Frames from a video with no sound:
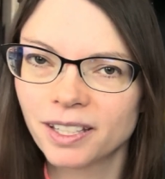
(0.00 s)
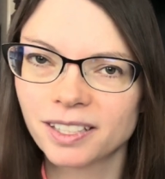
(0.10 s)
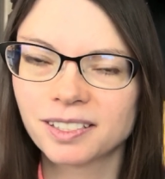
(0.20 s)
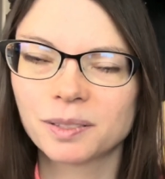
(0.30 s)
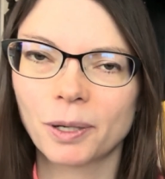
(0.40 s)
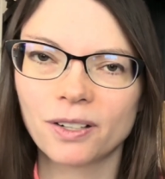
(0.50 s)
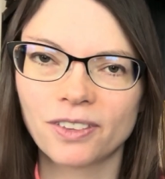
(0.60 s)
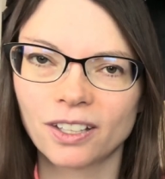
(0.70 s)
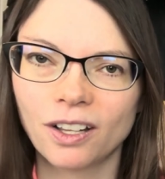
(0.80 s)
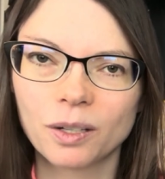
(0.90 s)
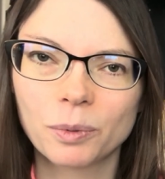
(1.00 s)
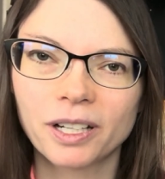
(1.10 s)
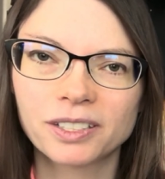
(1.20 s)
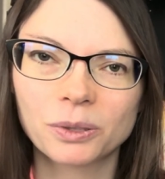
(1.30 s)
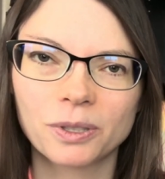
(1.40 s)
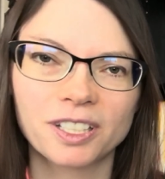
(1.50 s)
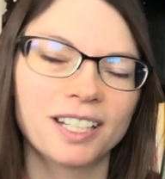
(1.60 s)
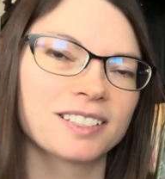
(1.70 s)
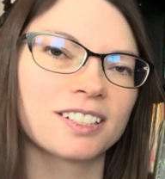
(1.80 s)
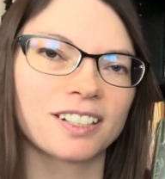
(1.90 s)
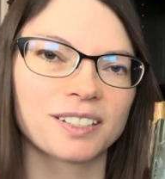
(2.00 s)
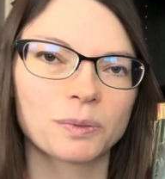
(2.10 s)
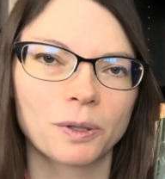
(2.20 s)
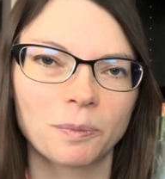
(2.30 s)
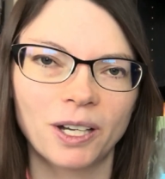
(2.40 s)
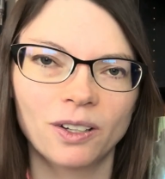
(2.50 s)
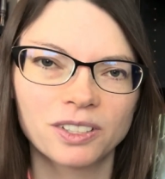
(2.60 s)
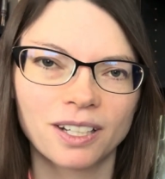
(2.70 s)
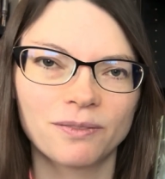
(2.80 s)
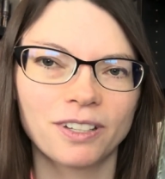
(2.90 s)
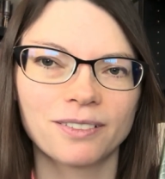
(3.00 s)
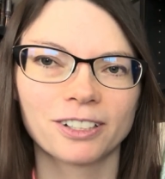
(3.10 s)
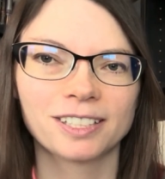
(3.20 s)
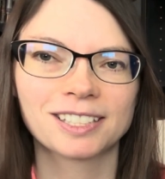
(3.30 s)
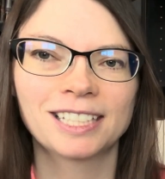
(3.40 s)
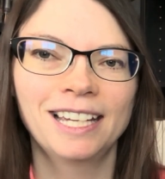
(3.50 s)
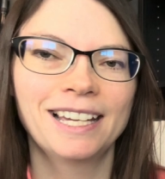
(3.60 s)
This is part of the Long Price Quartet series, one of my all-time favorites.